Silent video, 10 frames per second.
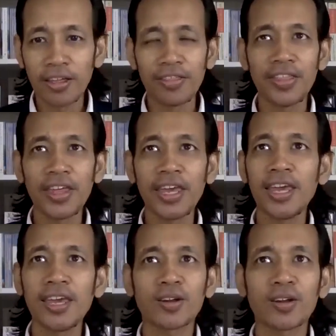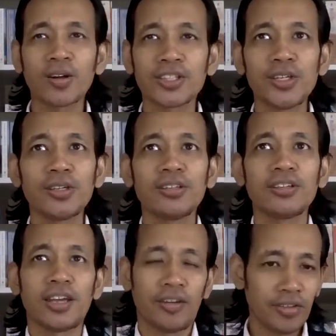they
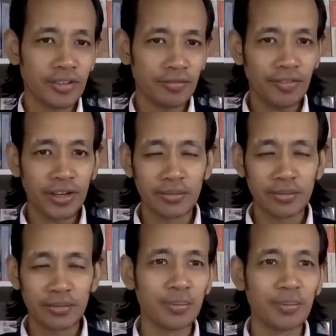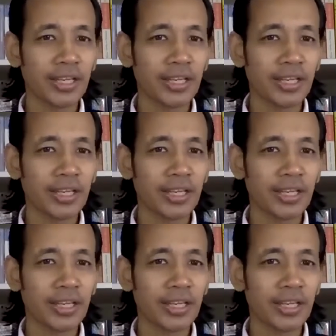continued having fun.